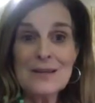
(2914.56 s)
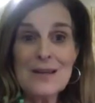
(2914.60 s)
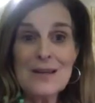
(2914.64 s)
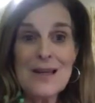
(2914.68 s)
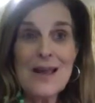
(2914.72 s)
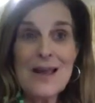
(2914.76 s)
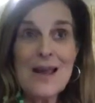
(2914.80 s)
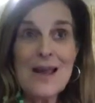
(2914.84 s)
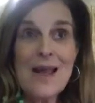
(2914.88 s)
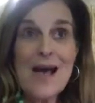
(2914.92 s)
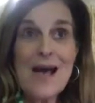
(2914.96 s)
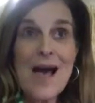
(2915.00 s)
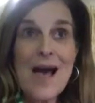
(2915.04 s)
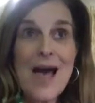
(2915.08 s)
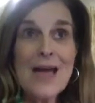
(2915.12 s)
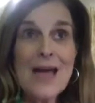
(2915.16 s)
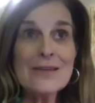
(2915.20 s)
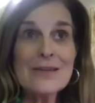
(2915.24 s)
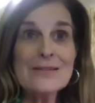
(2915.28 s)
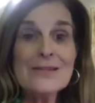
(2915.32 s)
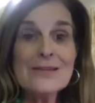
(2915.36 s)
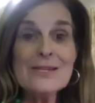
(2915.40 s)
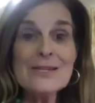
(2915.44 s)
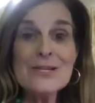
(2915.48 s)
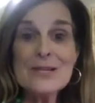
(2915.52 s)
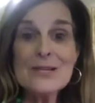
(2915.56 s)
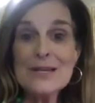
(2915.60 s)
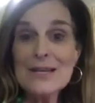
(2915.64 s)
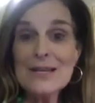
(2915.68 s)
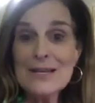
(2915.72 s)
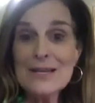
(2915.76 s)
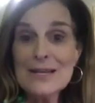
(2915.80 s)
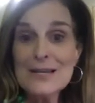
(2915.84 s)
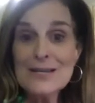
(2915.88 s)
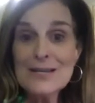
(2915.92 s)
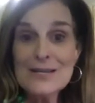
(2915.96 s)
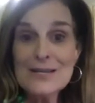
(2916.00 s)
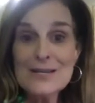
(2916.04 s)
and
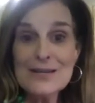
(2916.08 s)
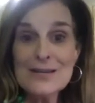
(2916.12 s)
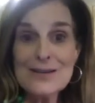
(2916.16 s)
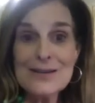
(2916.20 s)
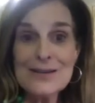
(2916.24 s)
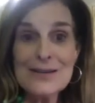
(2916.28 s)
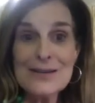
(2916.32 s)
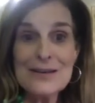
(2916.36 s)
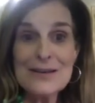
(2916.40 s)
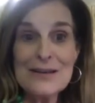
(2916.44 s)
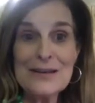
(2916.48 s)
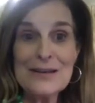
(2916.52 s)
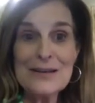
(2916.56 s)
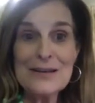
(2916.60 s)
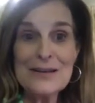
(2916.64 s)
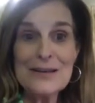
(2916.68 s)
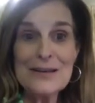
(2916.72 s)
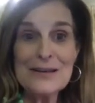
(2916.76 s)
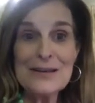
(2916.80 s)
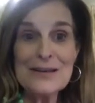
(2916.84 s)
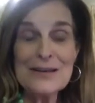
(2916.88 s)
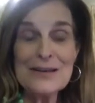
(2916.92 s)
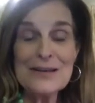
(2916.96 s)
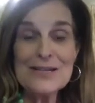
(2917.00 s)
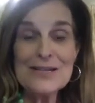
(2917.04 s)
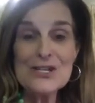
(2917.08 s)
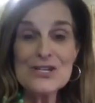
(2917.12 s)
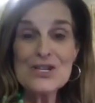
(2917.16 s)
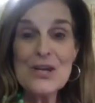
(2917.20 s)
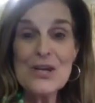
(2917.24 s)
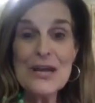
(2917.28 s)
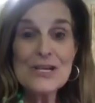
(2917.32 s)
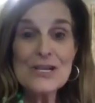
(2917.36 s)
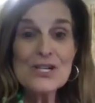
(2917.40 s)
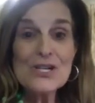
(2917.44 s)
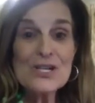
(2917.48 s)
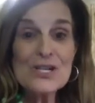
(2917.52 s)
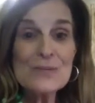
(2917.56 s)
it
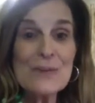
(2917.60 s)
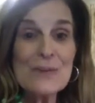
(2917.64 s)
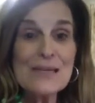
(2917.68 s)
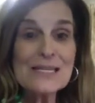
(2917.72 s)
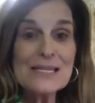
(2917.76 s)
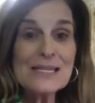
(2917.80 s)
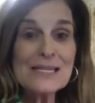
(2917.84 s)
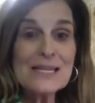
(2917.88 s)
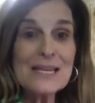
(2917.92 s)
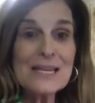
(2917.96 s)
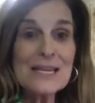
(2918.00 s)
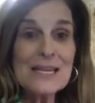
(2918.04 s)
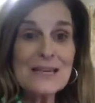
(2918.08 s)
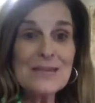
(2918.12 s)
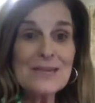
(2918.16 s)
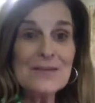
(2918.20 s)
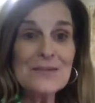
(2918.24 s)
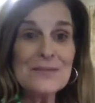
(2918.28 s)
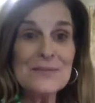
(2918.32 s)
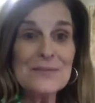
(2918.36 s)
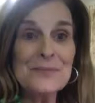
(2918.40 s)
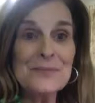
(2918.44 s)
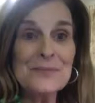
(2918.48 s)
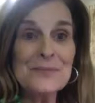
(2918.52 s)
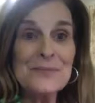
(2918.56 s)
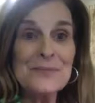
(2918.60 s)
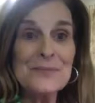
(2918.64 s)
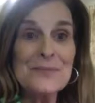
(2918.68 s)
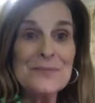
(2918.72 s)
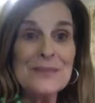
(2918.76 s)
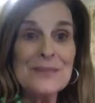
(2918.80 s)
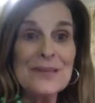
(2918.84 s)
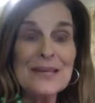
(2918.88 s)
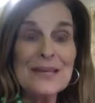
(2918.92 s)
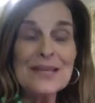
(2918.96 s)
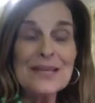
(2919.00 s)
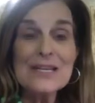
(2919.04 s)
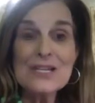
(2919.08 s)
changed my skin.
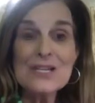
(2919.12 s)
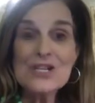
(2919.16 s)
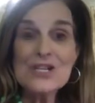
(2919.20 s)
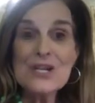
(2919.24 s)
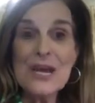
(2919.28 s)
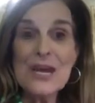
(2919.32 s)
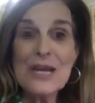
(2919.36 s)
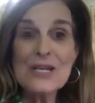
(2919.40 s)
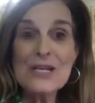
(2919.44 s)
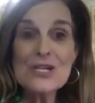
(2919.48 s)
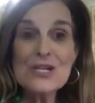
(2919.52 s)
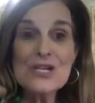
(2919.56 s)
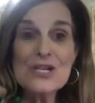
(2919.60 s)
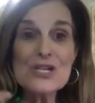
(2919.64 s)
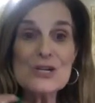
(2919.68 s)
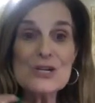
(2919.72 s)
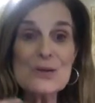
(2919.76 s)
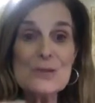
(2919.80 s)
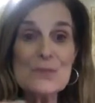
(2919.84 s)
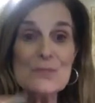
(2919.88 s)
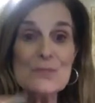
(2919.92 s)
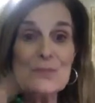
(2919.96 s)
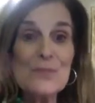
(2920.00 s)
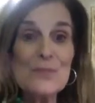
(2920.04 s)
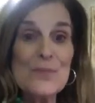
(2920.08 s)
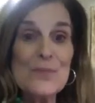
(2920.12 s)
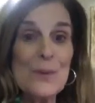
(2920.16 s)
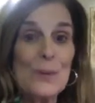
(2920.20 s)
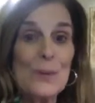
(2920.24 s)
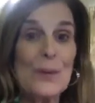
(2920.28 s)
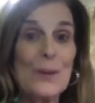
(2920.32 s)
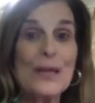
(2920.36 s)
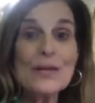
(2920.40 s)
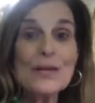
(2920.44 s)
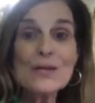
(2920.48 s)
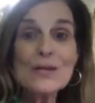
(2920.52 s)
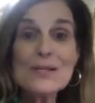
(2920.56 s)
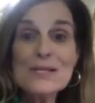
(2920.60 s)
It changed the
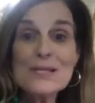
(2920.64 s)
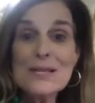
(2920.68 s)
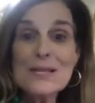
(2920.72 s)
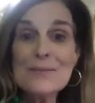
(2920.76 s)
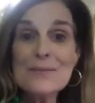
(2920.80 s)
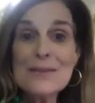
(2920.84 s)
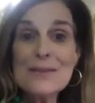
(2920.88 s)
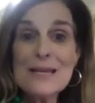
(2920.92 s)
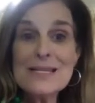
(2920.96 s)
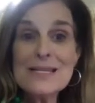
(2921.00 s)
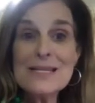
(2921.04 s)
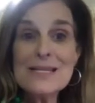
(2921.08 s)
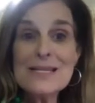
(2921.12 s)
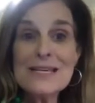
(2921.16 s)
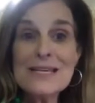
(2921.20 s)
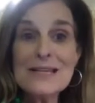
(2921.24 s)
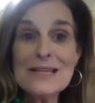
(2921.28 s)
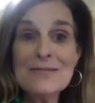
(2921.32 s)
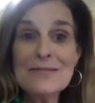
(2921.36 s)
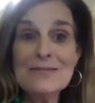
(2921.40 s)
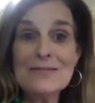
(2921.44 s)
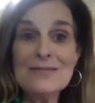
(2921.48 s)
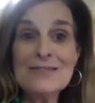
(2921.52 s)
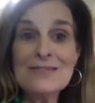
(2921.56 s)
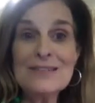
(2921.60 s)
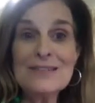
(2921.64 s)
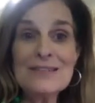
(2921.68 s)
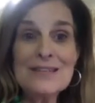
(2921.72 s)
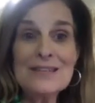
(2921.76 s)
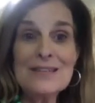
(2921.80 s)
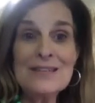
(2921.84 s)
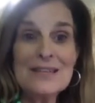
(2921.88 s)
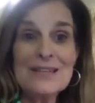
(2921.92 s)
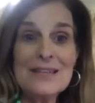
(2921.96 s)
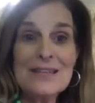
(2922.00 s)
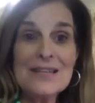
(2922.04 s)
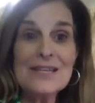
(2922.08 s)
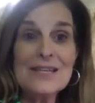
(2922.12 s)
wrinkles in my skin.
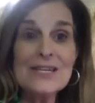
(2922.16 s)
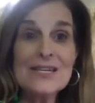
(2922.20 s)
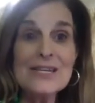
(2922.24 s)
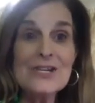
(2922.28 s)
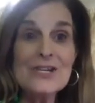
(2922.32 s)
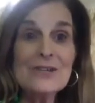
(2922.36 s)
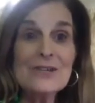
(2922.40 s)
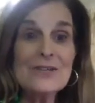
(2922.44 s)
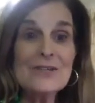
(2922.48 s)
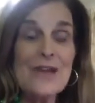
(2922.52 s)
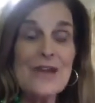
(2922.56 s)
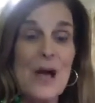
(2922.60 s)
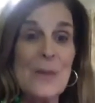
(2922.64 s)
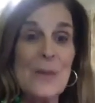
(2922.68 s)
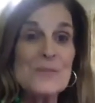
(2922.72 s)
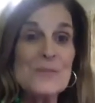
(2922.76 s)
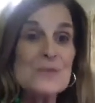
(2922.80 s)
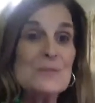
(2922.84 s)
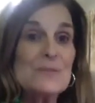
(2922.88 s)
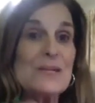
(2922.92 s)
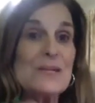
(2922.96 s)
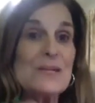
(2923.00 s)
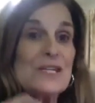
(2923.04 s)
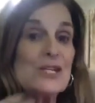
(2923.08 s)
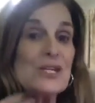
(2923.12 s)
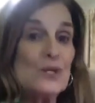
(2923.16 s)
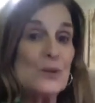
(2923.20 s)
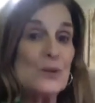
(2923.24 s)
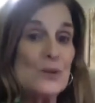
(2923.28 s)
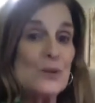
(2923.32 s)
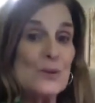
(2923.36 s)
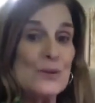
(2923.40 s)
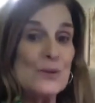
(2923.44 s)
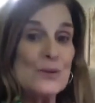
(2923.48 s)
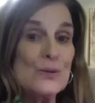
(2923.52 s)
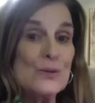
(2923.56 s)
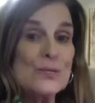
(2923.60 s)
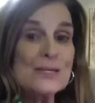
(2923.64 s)
It helped me to
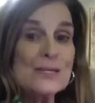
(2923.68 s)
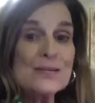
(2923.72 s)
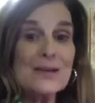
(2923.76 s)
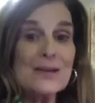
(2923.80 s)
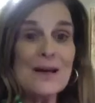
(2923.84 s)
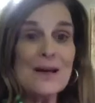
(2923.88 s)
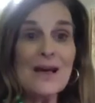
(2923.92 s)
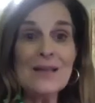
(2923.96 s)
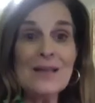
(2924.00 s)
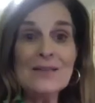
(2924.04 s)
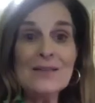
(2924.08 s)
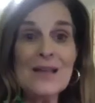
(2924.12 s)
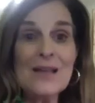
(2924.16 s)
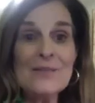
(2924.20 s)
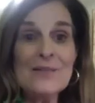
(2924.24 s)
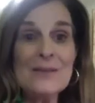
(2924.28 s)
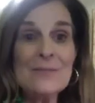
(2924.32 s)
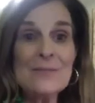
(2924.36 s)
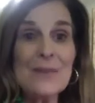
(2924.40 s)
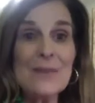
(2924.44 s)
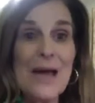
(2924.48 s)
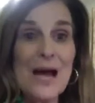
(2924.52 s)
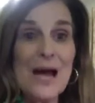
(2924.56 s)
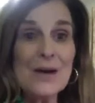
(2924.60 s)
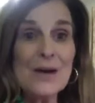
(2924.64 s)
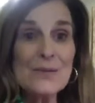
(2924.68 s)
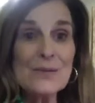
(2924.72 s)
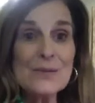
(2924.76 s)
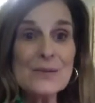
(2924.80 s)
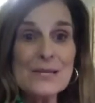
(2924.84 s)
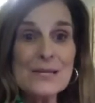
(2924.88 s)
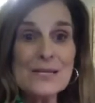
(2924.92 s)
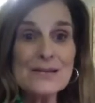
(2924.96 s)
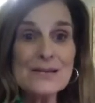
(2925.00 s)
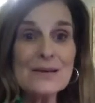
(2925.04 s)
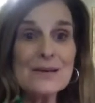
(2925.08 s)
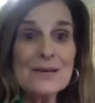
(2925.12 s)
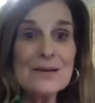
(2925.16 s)
lose 11
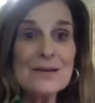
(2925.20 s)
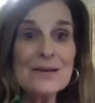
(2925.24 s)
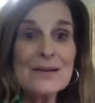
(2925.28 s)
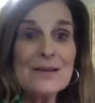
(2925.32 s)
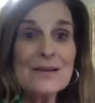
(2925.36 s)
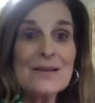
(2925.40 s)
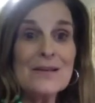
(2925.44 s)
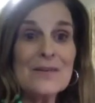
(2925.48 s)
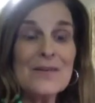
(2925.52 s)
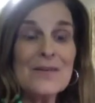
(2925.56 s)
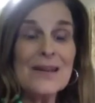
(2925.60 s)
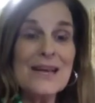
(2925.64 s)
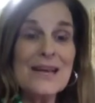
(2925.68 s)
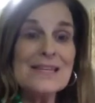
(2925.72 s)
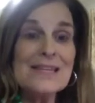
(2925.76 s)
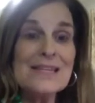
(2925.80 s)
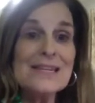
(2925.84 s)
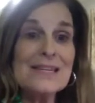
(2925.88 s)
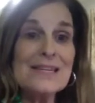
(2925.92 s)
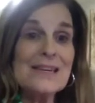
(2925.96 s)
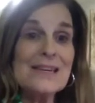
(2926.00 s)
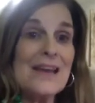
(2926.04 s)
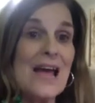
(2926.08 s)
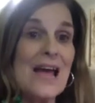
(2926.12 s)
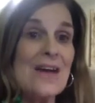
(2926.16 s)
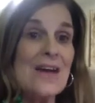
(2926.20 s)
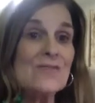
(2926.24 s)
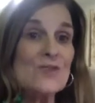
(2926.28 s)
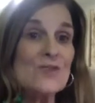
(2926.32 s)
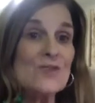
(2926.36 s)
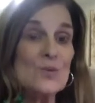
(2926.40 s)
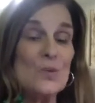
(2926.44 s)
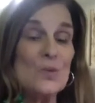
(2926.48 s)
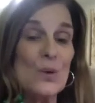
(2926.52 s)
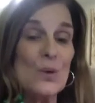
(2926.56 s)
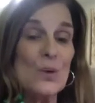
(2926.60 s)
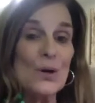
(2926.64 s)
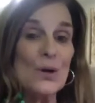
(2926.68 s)
pounds that I didn't have to
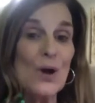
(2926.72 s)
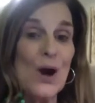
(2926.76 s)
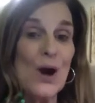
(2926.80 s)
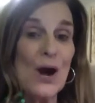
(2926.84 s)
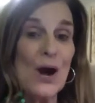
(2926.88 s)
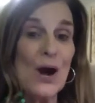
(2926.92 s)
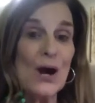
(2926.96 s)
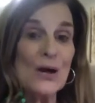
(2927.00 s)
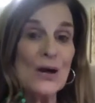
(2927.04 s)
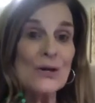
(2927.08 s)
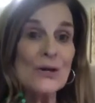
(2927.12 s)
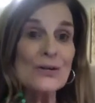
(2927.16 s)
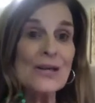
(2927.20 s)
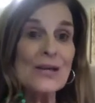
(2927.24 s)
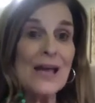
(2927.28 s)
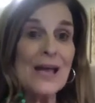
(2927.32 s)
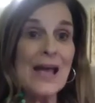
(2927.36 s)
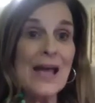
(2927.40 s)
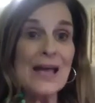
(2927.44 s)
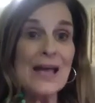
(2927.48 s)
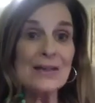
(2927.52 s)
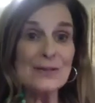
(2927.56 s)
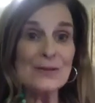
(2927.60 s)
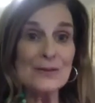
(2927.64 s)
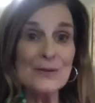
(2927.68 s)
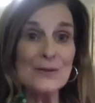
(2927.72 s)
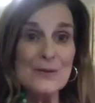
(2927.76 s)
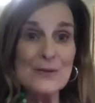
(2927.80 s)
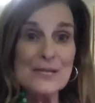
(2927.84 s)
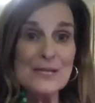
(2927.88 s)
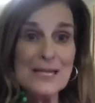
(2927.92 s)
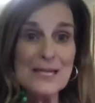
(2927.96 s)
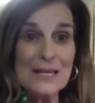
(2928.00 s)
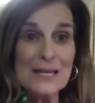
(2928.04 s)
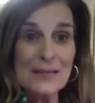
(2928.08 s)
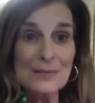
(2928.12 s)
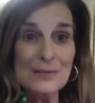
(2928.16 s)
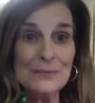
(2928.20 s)
work hard at
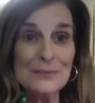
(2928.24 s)
losing,